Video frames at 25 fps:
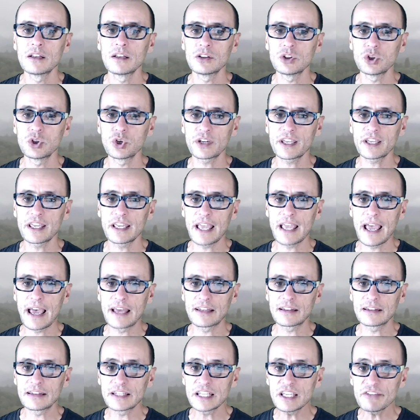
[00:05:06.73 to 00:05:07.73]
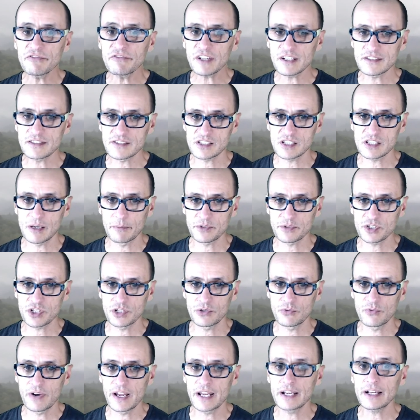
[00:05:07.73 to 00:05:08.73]
looking at leaf
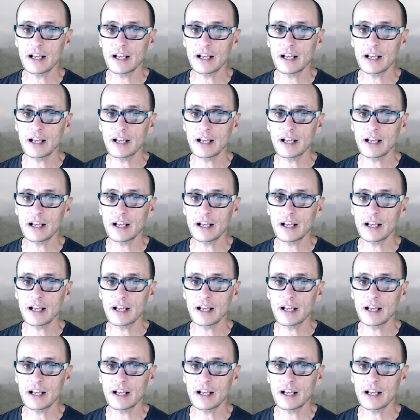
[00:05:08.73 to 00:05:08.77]
consumption rate,